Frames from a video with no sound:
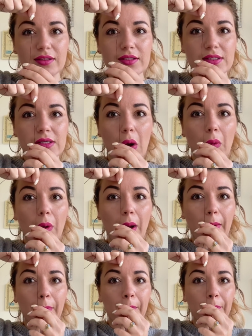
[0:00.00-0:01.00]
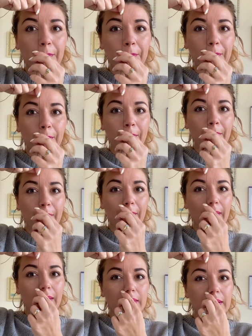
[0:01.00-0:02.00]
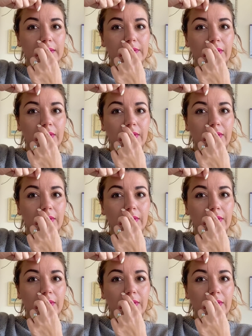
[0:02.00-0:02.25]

So that's